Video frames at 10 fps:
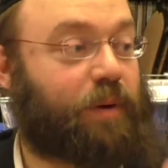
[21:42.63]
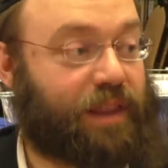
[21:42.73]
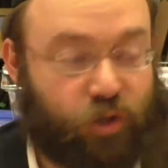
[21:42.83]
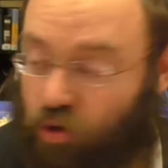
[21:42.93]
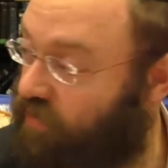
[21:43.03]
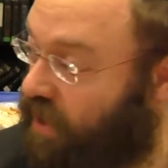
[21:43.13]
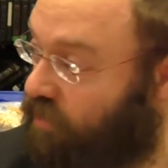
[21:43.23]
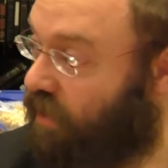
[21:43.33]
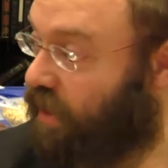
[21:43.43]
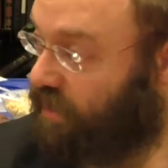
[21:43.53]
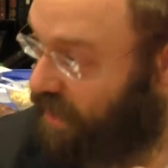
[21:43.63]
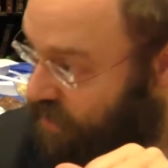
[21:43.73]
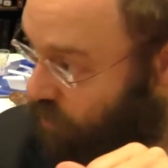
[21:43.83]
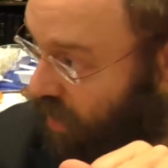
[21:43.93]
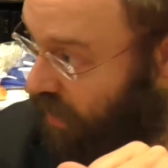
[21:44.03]
Balachuva are greater.
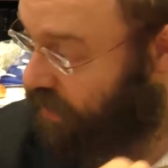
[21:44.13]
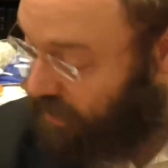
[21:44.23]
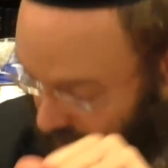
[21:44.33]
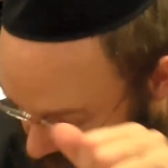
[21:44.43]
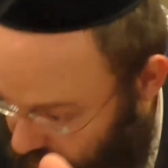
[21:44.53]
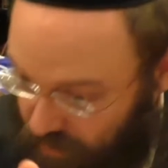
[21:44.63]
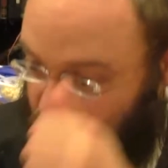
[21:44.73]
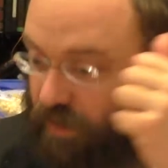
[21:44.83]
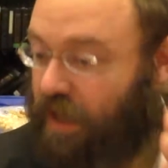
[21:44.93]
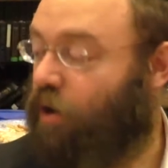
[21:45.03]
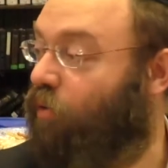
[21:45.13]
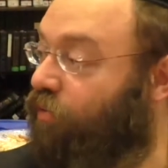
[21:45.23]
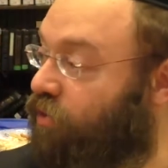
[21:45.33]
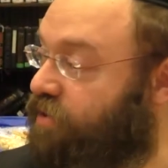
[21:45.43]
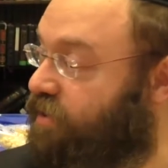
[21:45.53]
That's why they go
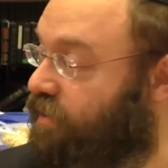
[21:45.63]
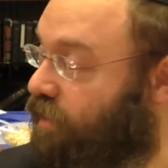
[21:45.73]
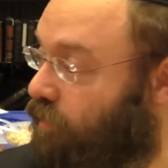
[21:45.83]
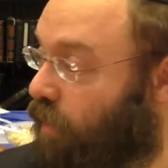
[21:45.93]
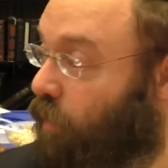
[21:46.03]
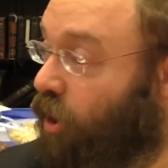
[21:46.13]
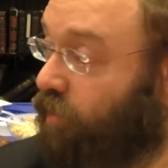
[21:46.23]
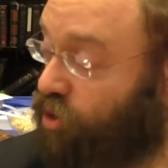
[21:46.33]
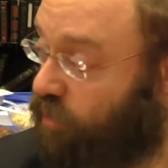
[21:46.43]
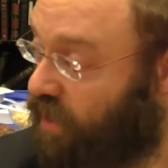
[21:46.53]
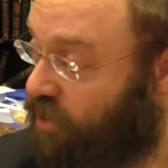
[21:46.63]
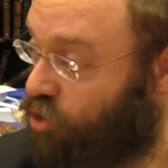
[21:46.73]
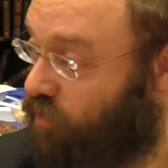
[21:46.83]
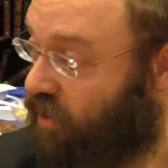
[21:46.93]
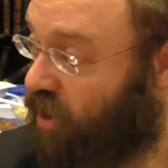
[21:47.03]
first. The Mokim
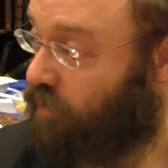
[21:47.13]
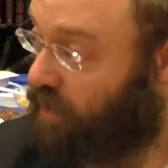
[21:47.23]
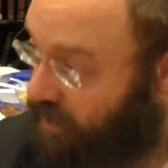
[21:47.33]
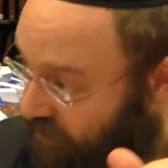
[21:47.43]
Shabalachuva